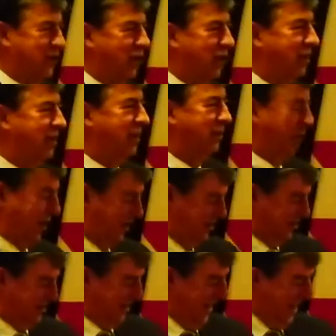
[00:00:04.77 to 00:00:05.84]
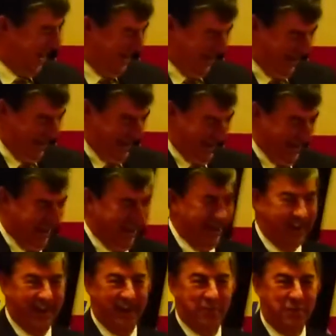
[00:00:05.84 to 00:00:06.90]
Clark, Wendell's dad.
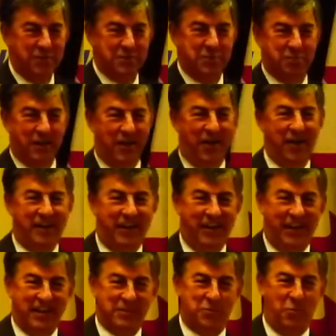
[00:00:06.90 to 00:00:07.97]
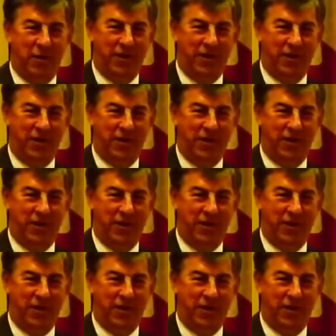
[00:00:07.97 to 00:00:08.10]
We used to play hockey against one